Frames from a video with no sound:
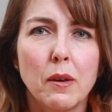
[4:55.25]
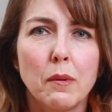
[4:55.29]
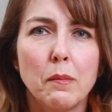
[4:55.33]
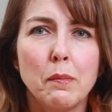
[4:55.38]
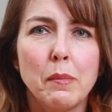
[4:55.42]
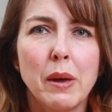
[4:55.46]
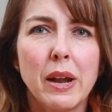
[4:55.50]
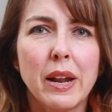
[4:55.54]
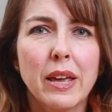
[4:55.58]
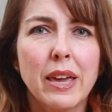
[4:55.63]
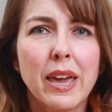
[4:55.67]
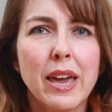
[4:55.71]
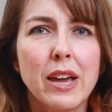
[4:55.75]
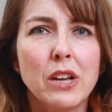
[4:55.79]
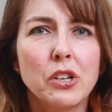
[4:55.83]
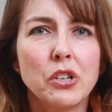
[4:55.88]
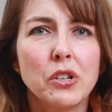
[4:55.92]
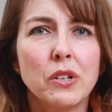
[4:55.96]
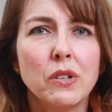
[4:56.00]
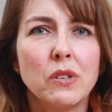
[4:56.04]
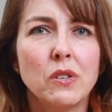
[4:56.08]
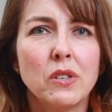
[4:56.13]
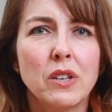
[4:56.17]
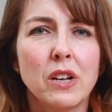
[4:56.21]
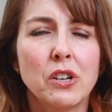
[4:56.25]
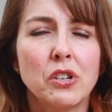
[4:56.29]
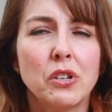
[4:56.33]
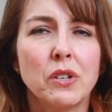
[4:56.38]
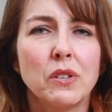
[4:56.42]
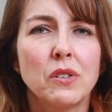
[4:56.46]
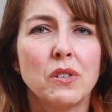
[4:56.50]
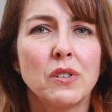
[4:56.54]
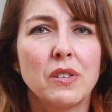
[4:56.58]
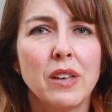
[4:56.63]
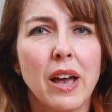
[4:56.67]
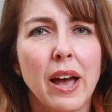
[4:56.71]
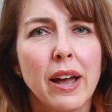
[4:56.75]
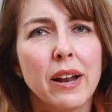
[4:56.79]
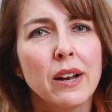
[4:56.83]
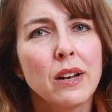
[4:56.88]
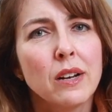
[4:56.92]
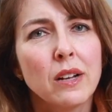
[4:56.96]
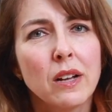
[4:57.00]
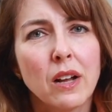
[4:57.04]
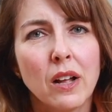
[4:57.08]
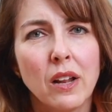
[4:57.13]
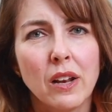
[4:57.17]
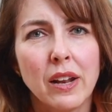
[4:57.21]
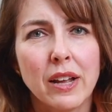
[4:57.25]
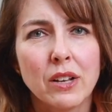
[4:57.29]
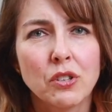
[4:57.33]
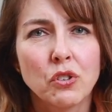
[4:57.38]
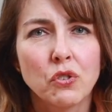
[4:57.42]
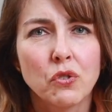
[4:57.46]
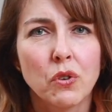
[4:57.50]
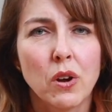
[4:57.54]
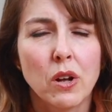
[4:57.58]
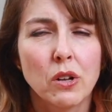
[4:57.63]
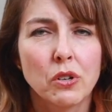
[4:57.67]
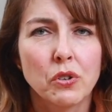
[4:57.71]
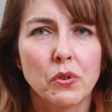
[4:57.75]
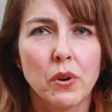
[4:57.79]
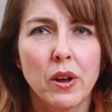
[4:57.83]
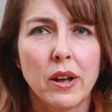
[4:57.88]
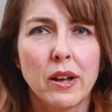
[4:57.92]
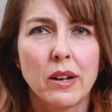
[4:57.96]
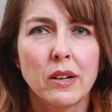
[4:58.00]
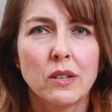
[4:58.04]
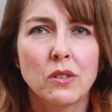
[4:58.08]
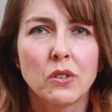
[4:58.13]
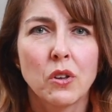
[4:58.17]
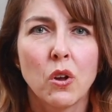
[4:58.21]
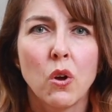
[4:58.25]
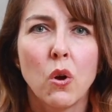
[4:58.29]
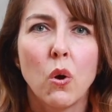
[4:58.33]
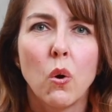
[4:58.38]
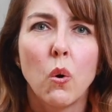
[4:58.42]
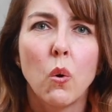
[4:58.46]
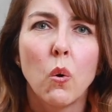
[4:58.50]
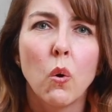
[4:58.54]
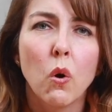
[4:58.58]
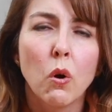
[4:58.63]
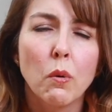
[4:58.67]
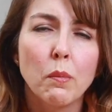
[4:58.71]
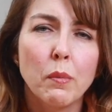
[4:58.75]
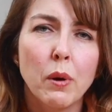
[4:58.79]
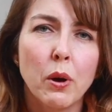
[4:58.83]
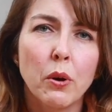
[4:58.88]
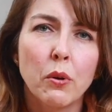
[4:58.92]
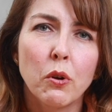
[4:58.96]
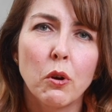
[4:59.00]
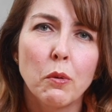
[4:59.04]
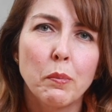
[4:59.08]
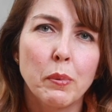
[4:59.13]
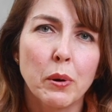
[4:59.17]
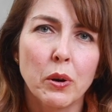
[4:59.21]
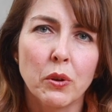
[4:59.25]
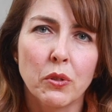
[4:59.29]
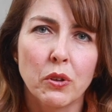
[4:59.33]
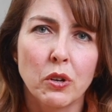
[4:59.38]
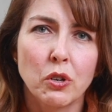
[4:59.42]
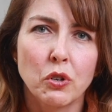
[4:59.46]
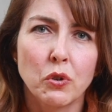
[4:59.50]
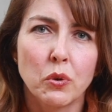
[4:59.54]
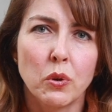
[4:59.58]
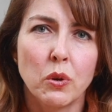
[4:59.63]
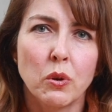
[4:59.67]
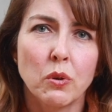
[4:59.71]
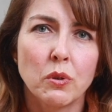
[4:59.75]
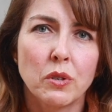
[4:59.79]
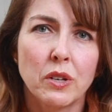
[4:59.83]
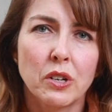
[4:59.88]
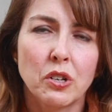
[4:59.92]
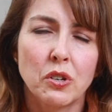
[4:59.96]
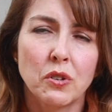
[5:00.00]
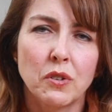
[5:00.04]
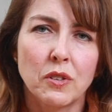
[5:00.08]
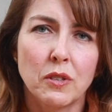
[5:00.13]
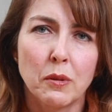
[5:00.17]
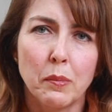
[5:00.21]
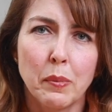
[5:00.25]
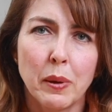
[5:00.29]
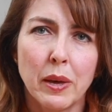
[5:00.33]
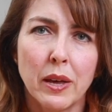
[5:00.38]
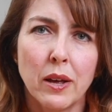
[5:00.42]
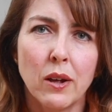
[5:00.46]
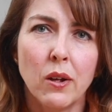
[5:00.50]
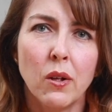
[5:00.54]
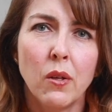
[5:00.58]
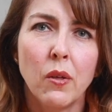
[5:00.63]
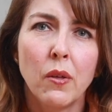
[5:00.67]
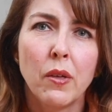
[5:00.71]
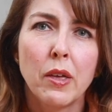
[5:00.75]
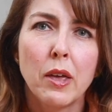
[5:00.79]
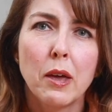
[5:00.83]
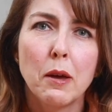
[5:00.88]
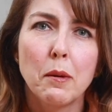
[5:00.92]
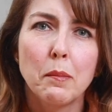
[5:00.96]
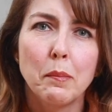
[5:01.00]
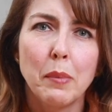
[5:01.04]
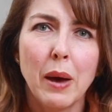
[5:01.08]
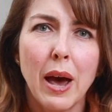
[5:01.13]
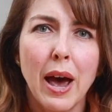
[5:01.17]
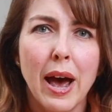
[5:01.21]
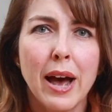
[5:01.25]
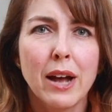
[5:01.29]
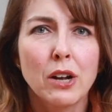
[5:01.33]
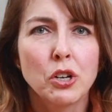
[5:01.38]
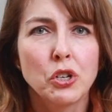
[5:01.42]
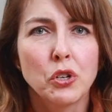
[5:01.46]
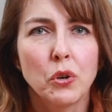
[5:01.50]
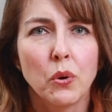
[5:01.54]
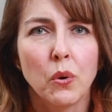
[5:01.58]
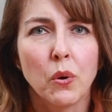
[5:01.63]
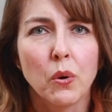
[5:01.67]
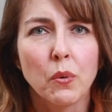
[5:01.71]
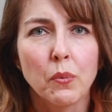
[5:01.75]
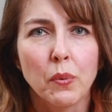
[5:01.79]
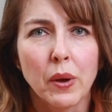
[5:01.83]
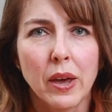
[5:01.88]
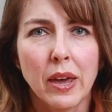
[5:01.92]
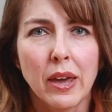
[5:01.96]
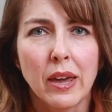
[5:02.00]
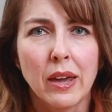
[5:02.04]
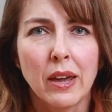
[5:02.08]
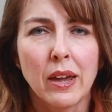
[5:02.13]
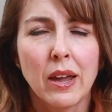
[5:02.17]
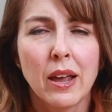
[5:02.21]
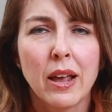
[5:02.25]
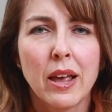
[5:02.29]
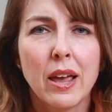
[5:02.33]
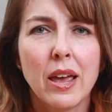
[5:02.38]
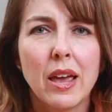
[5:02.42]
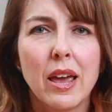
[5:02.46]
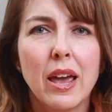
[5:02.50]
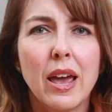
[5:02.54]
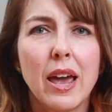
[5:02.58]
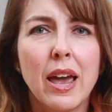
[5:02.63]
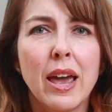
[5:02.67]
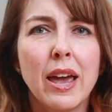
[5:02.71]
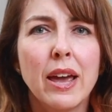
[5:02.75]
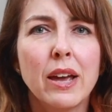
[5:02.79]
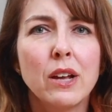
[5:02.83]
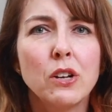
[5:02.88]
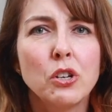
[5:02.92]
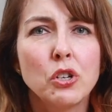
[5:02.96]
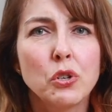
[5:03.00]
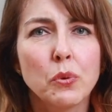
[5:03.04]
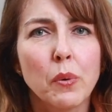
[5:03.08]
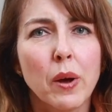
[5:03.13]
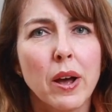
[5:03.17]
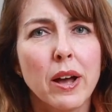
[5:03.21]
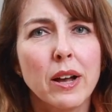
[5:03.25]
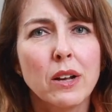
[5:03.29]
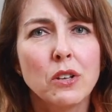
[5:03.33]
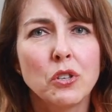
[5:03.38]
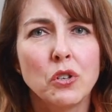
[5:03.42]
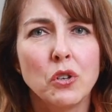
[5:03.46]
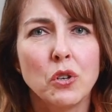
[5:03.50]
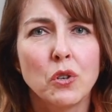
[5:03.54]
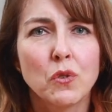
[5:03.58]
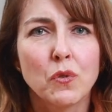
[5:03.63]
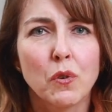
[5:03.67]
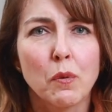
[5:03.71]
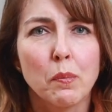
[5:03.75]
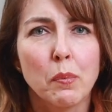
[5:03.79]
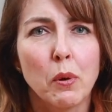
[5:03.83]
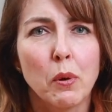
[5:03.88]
Medications such as statin cholesterol drugs, hormonal birth control such as the pill, patch, or ring, and drugs used for